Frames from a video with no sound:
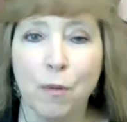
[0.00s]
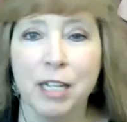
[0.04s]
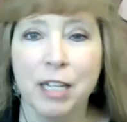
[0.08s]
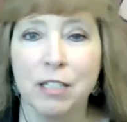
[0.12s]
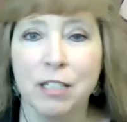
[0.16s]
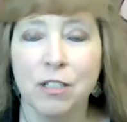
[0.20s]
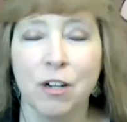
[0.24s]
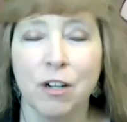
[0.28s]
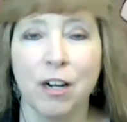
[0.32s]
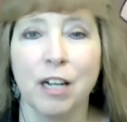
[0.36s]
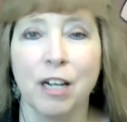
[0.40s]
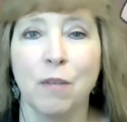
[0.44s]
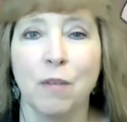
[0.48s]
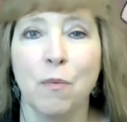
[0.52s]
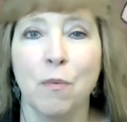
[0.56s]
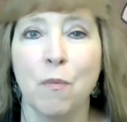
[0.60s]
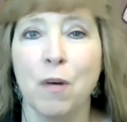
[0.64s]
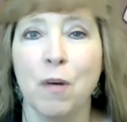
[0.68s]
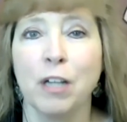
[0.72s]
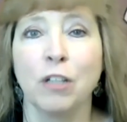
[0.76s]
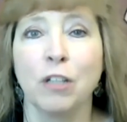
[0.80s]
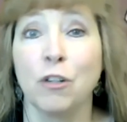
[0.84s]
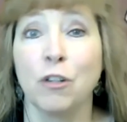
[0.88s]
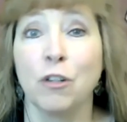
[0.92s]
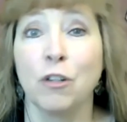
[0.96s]
we get started, we
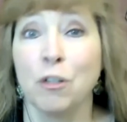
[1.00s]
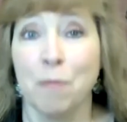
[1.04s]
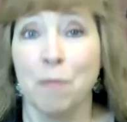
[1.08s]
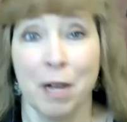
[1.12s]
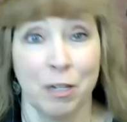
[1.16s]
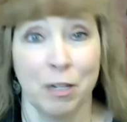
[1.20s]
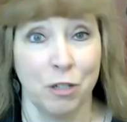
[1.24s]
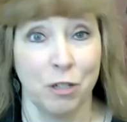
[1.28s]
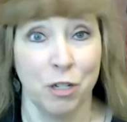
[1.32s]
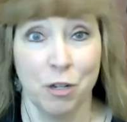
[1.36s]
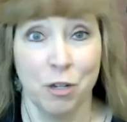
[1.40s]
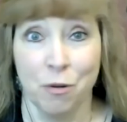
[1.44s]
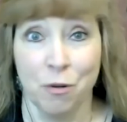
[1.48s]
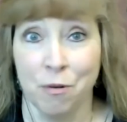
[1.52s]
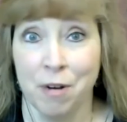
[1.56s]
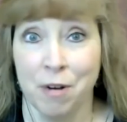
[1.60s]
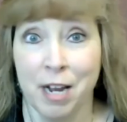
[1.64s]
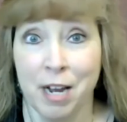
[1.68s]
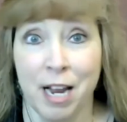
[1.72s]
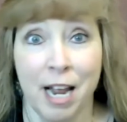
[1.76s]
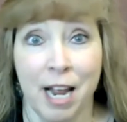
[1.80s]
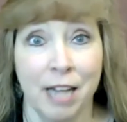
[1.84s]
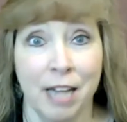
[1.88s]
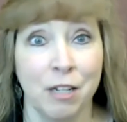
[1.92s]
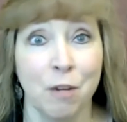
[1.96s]
want to learn about you
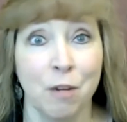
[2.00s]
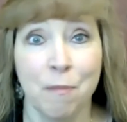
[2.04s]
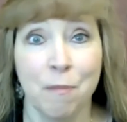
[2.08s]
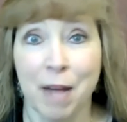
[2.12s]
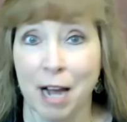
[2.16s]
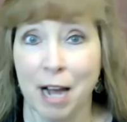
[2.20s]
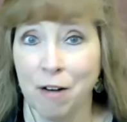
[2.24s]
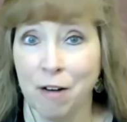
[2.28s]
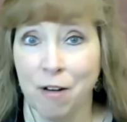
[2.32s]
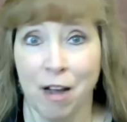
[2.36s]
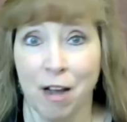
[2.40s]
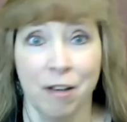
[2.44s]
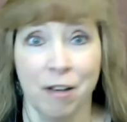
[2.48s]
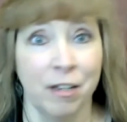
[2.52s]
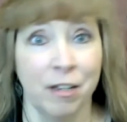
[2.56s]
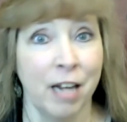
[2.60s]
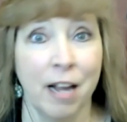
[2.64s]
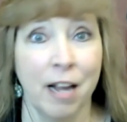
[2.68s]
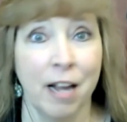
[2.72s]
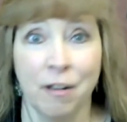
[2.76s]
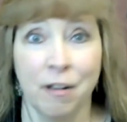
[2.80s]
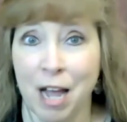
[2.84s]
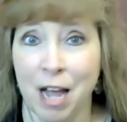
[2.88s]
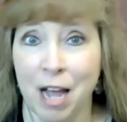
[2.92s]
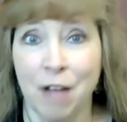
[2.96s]
and your background and
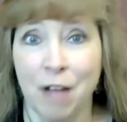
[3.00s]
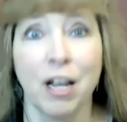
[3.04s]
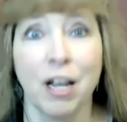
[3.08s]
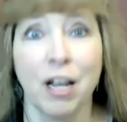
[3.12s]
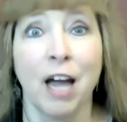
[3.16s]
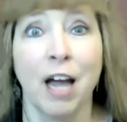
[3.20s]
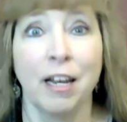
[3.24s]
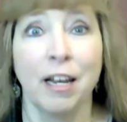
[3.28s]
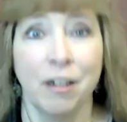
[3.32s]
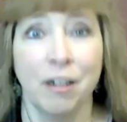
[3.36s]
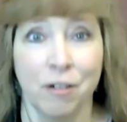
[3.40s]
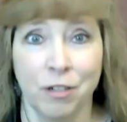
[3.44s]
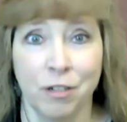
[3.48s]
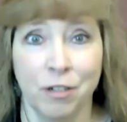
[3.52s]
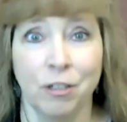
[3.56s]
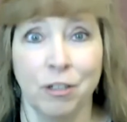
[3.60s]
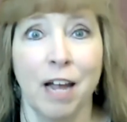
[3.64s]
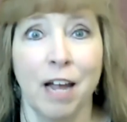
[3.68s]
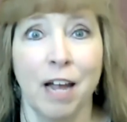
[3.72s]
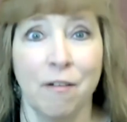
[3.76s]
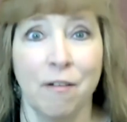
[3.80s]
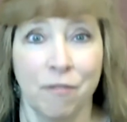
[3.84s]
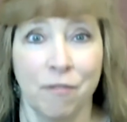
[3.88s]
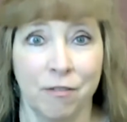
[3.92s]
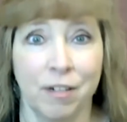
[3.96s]
how you got here in your
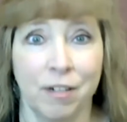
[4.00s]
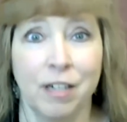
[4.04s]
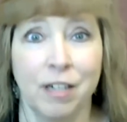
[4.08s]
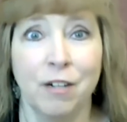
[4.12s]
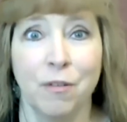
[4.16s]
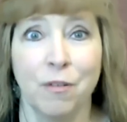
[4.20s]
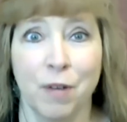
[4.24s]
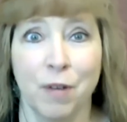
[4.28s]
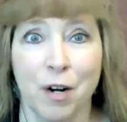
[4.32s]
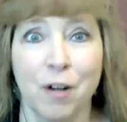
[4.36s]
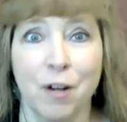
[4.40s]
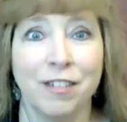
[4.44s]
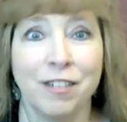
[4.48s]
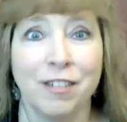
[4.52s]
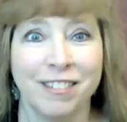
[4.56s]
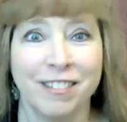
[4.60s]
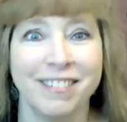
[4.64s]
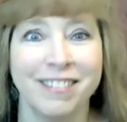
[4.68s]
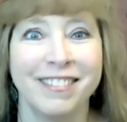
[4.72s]
life and career.